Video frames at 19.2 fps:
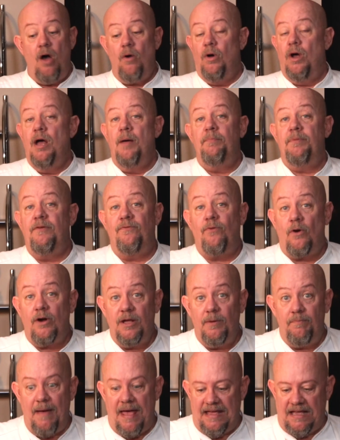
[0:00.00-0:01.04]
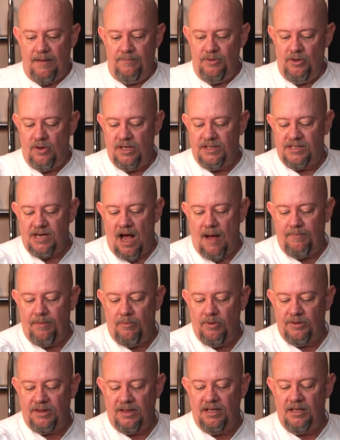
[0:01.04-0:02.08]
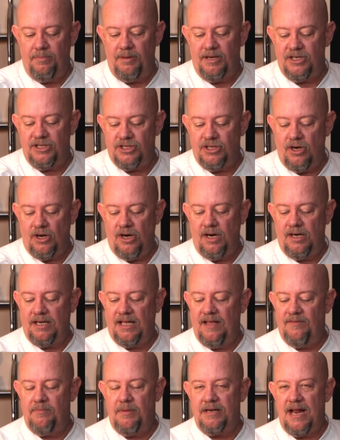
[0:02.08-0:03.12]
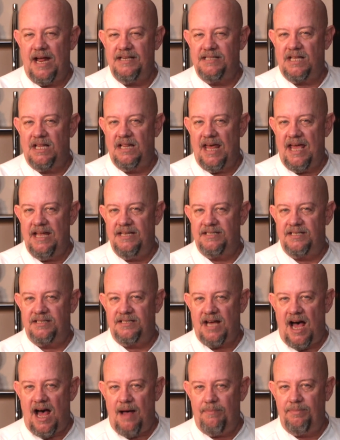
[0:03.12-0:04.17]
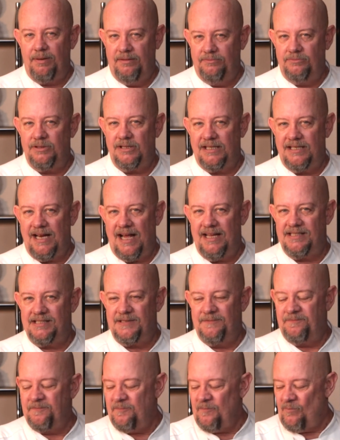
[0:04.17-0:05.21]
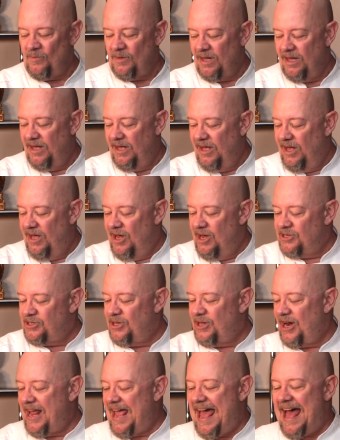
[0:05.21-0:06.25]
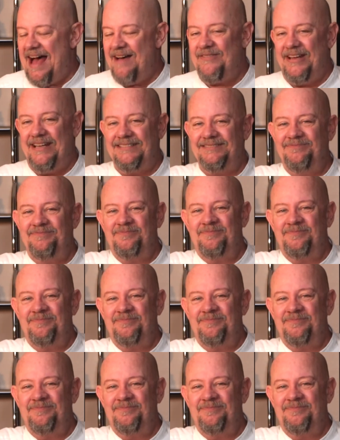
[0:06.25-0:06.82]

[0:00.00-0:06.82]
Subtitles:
Oh, before you bake them, you could top them with a little bit of sugar and give them a nice glazed top. Really nice. So there you have it.